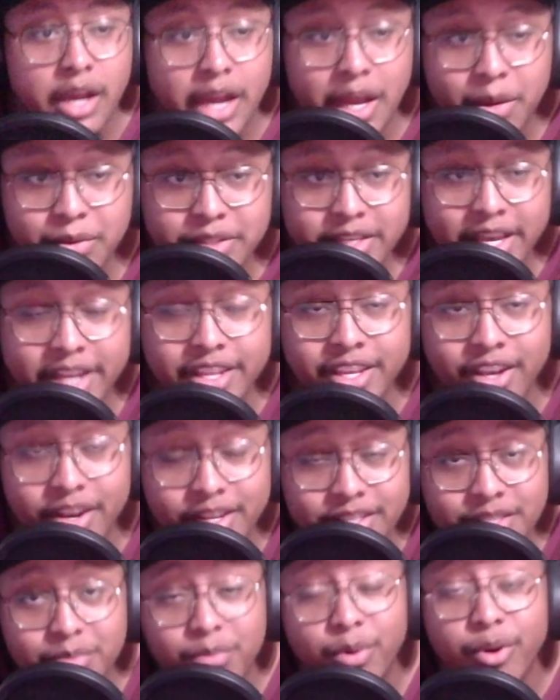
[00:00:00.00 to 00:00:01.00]
I was saying, y'all,
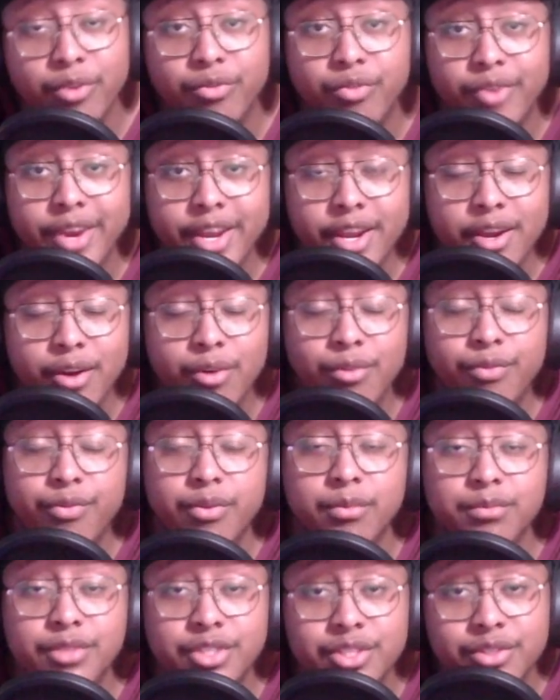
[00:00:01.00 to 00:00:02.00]
it's your boy Rico
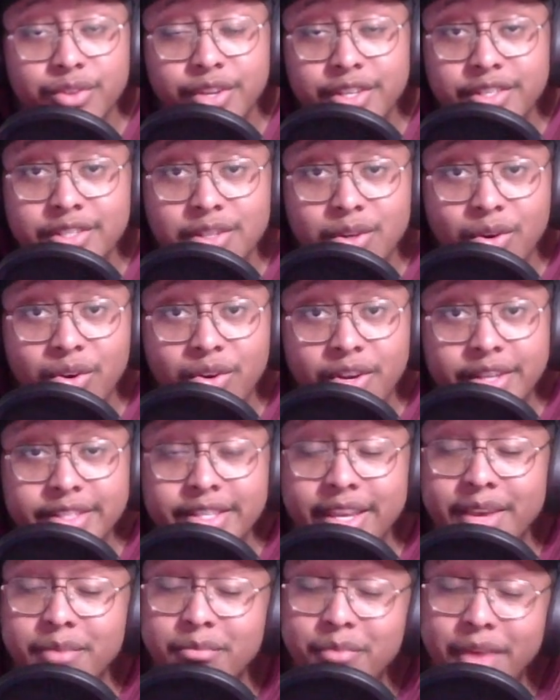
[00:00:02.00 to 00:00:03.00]
from Street
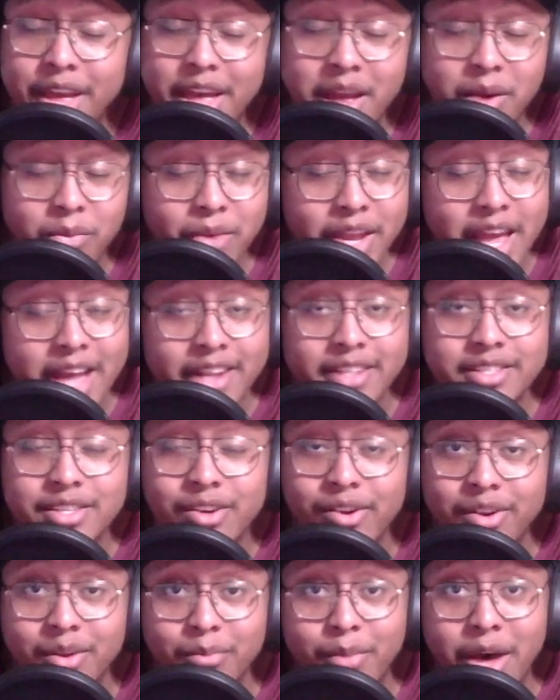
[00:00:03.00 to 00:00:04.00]
Scores, and man, we got to
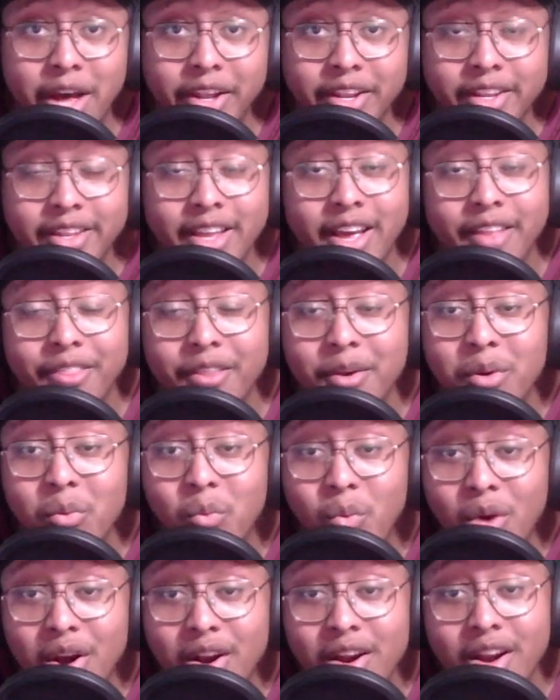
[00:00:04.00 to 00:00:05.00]
talk about it. Now, there
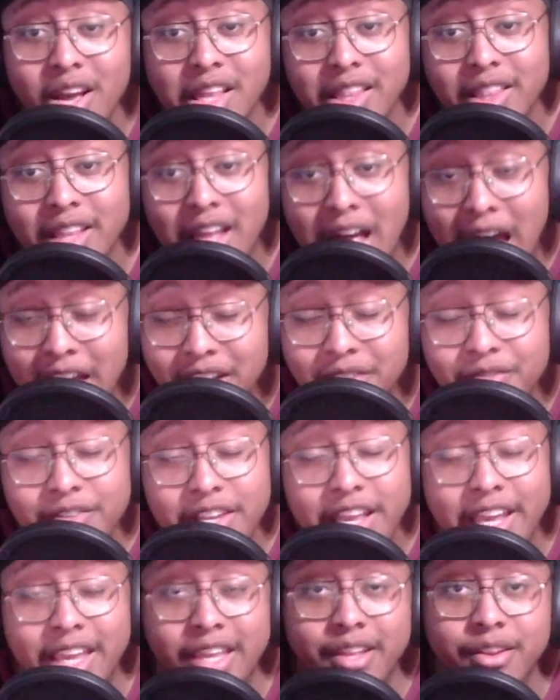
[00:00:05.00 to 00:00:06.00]
were a lot of
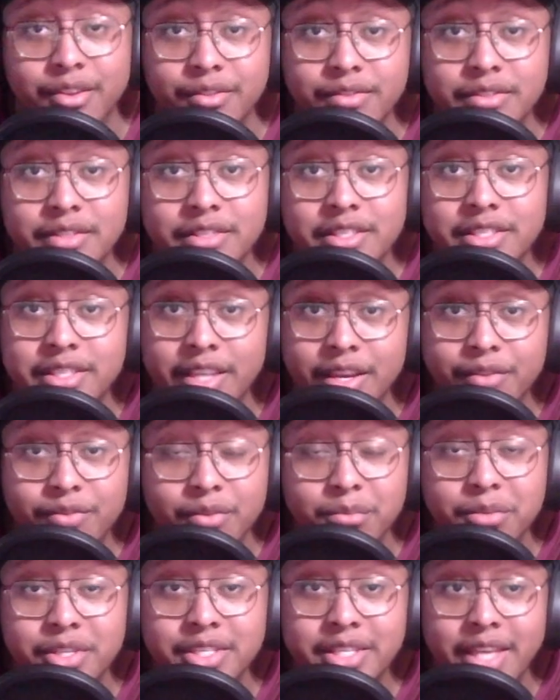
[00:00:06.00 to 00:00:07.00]
negatives to take
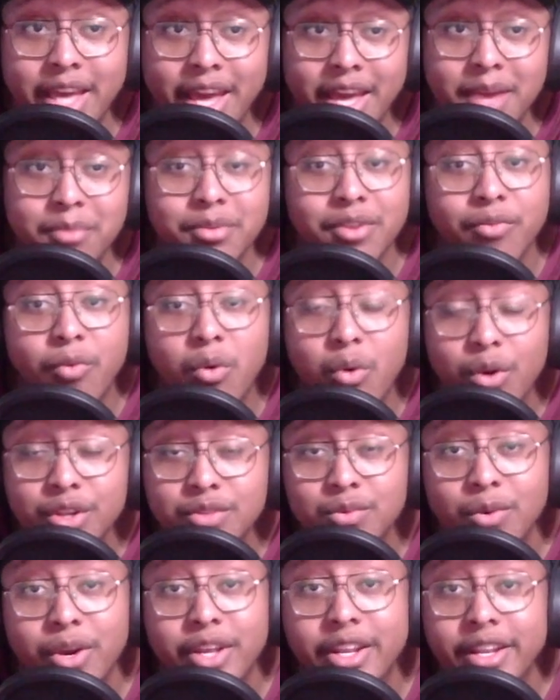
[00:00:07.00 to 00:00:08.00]
from this game, and of
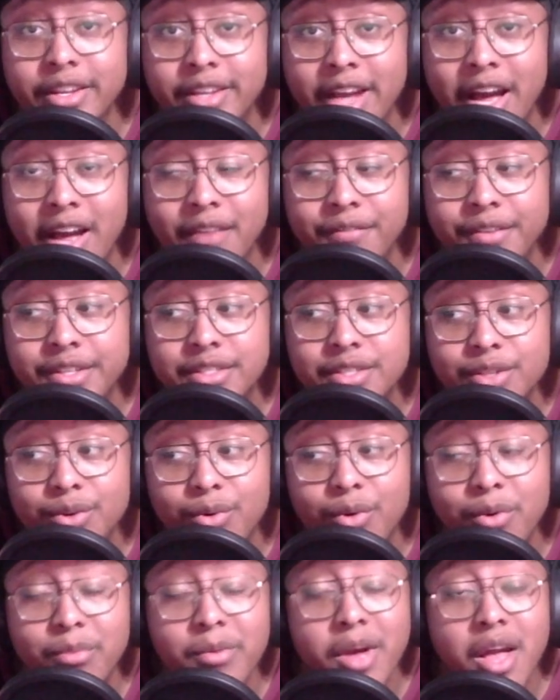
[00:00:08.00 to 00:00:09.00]
course, we're going to dive into
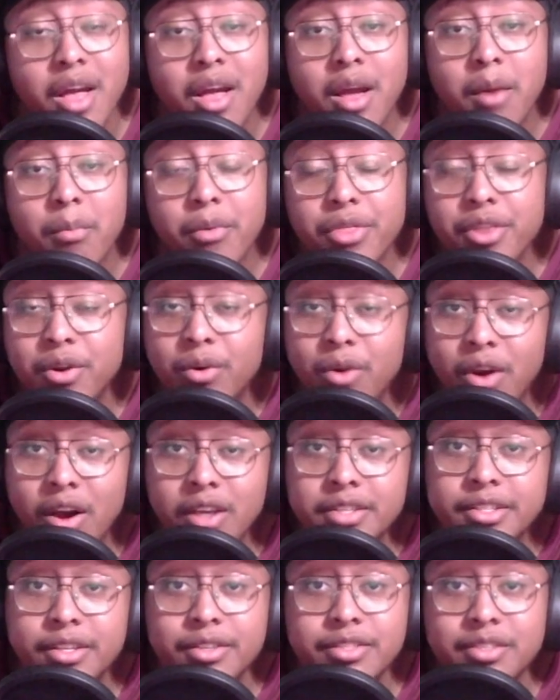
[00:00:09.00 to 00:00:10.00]
them, but there were
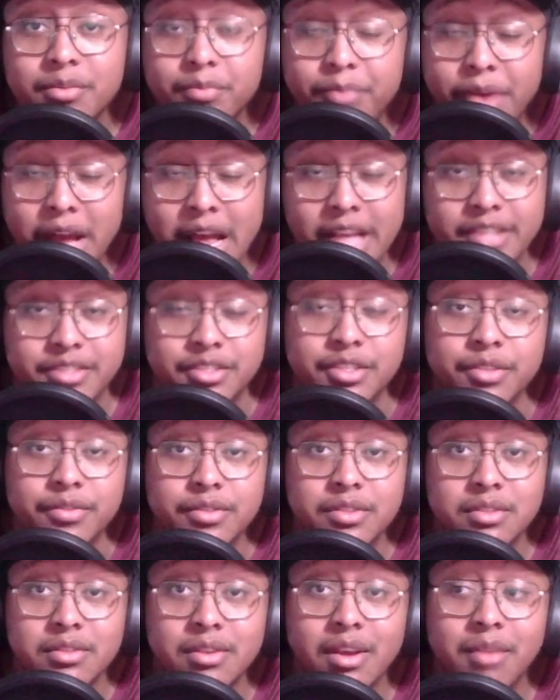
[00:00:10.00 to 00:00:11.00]
also some
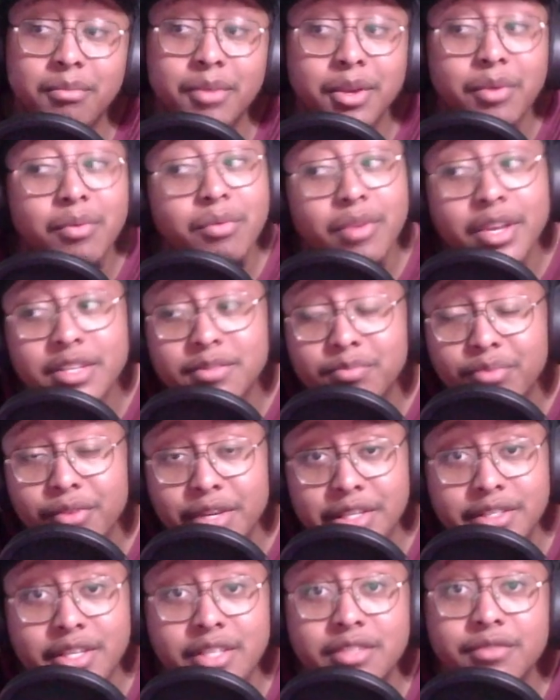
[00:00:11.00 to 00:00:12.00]
positives. I mean, it's
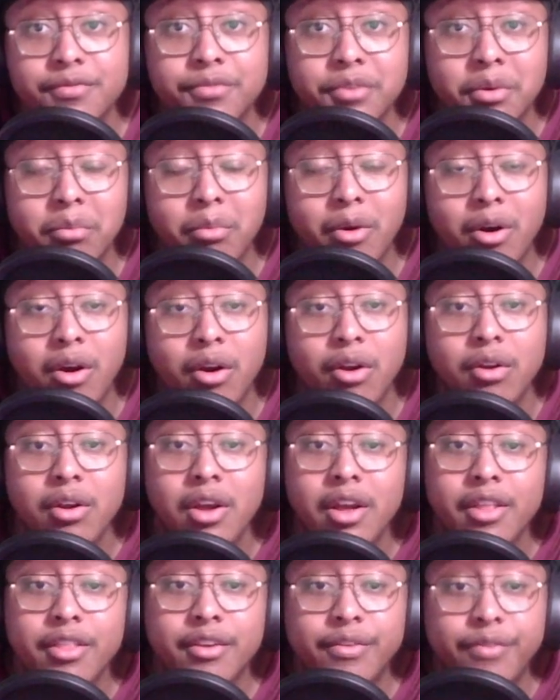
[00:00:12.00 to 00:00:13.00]
preseason football,
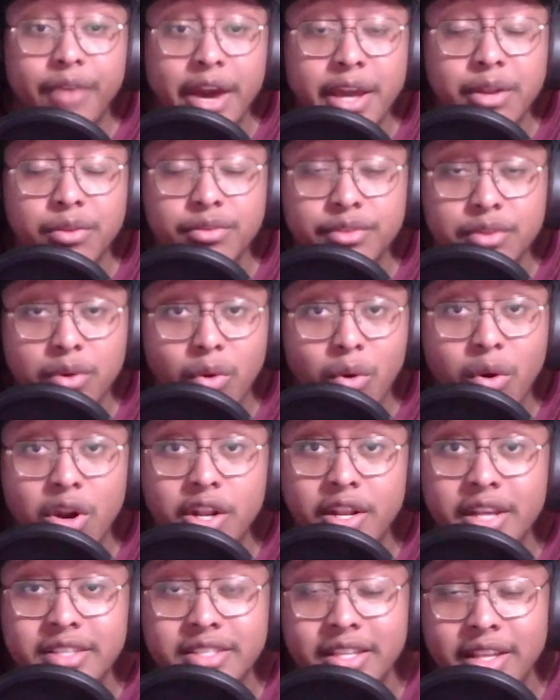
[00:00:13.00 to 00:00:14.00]
the final score
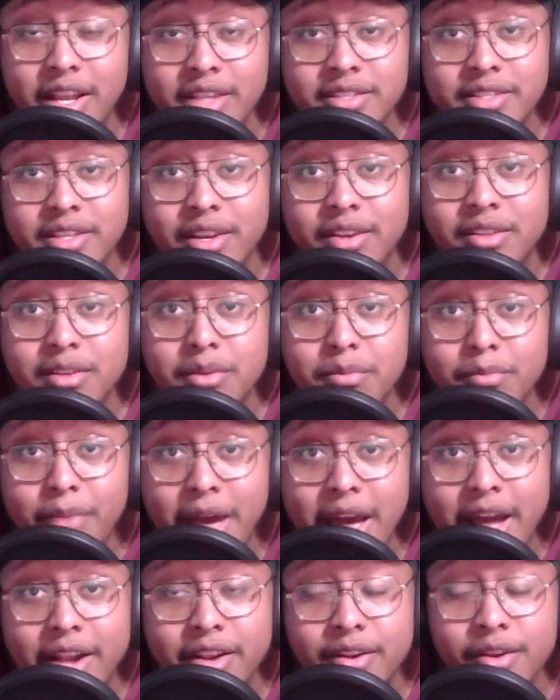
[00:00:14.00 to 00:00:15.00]
doesn't necessarily
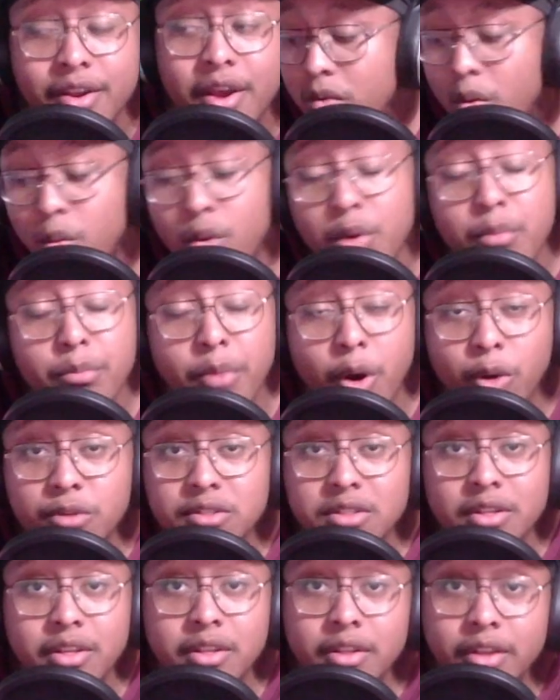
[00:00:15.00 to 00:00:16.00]
matter. What we're
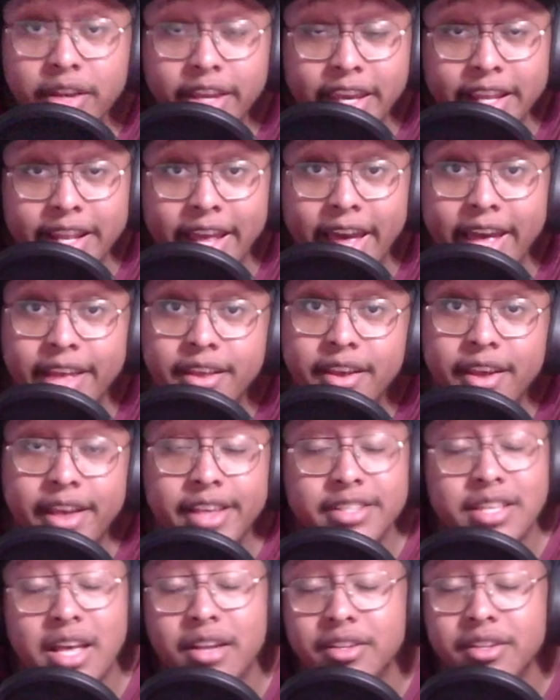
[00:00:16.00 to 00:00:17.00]
mostly looking at
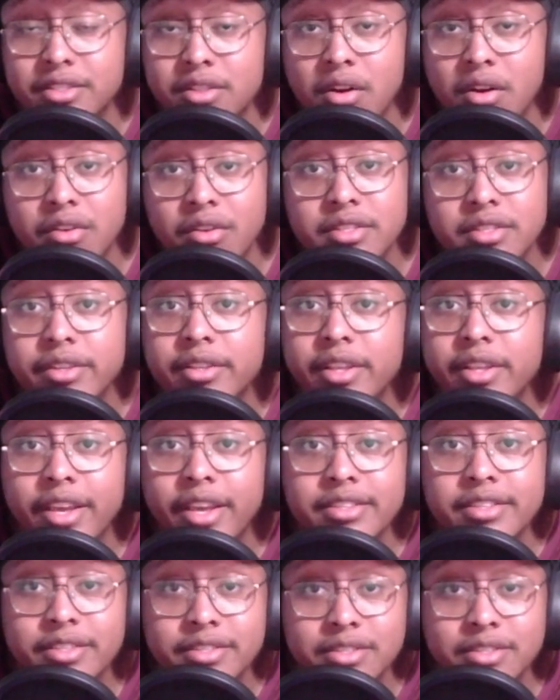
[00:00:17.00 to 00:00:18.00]
is how the starters looked
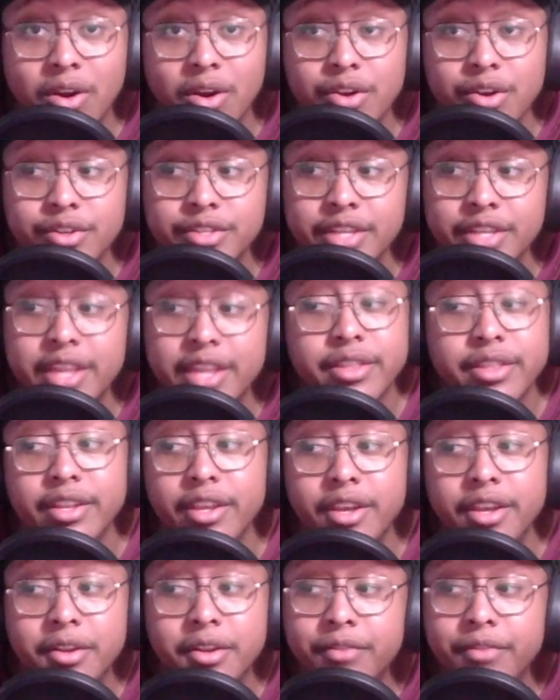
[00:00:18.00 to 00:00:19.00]
against the starters, and then
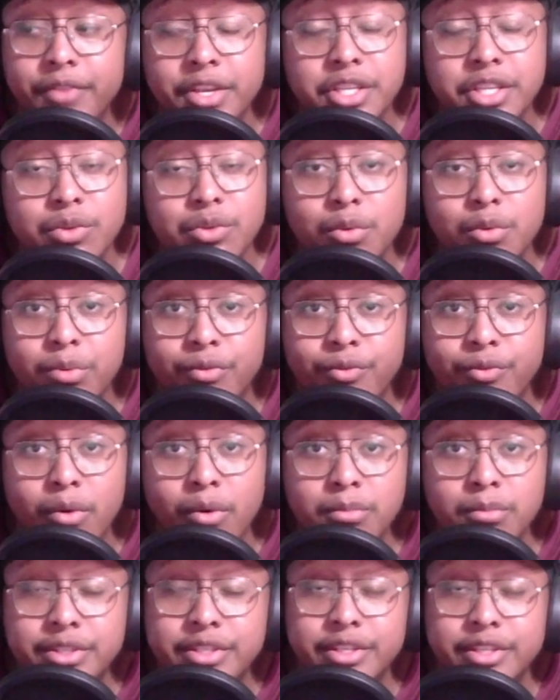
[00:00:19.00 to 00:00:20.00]
individual
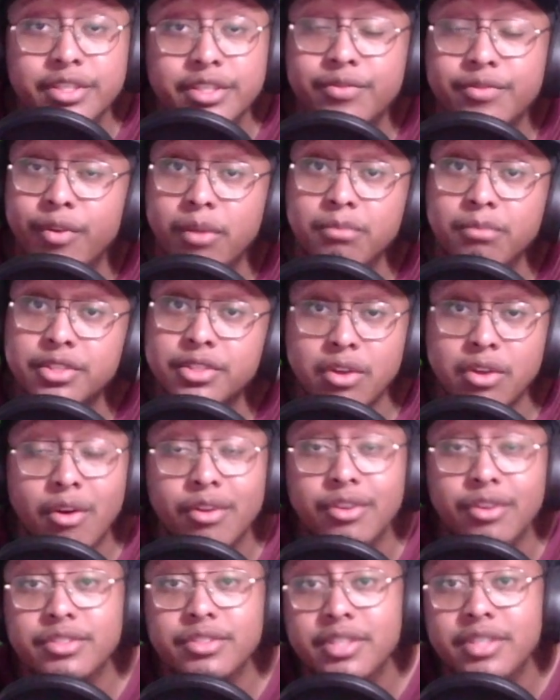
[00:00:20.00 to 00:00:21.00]
performances from
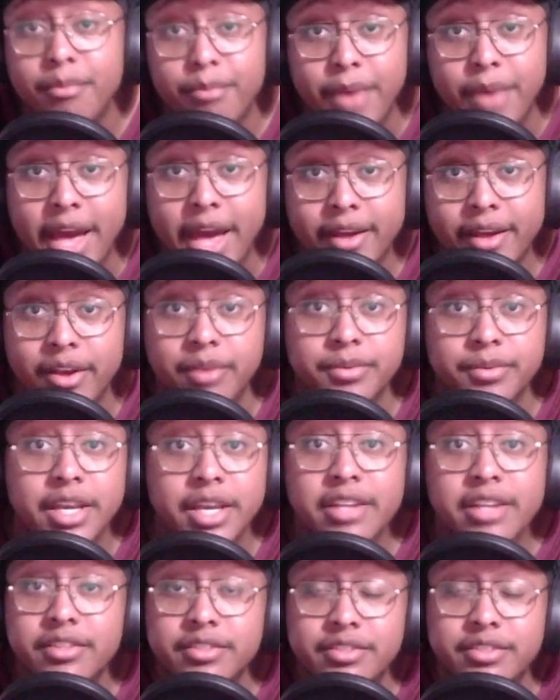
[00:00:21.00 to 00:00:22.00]
starters to backups
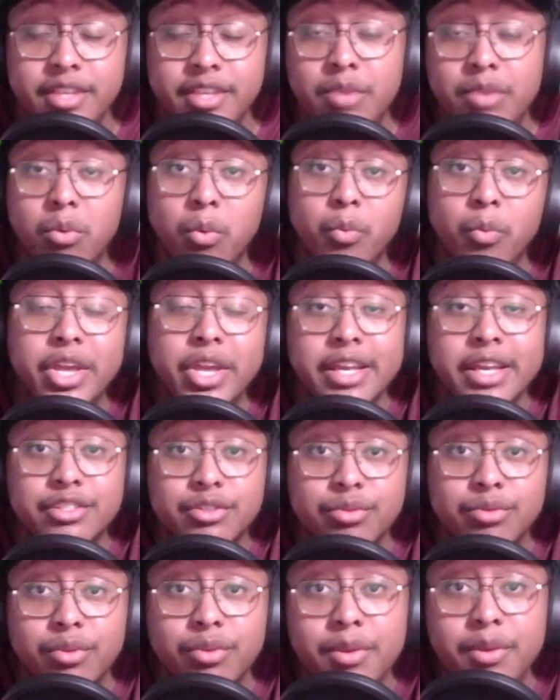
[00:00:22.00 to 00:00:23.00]
to see what we can
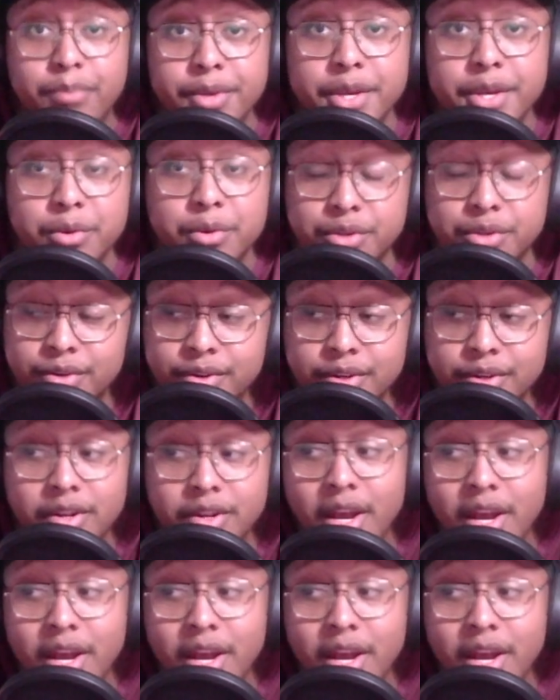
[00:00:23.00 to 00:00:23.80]
truly build on.